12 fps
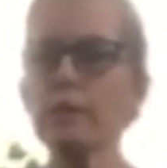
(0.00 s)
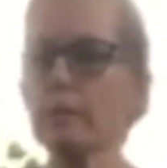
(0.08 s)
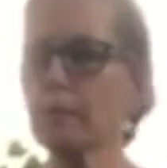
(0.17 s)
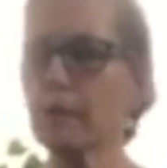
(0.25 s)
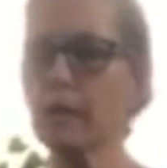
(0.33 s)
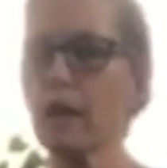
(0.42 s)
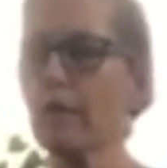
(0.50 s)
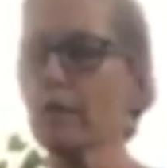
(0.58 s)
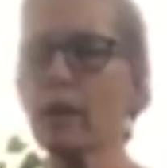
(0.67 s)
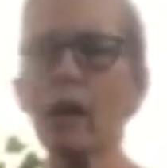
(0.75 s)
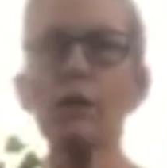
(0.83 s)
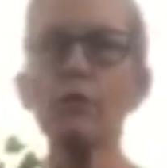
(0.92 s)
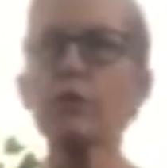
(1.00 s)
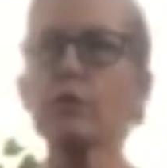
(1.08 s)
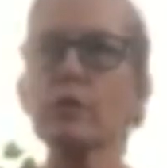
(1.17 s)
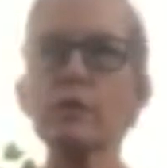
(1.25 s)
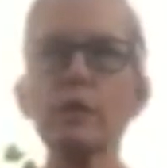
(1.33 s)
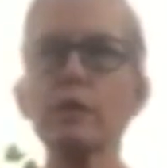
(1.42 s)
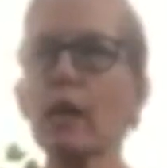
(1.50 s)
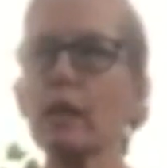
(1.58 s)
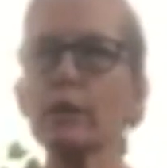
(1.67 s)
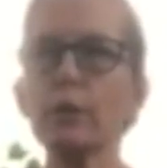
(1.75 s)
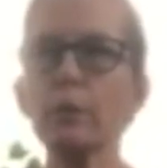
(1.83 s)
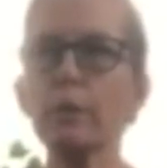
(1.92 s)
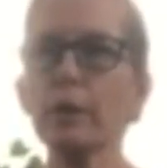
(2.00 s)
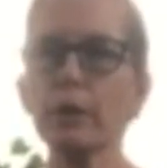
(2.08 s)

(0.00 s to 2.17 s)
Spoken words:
but that avocado just gives it that little bit of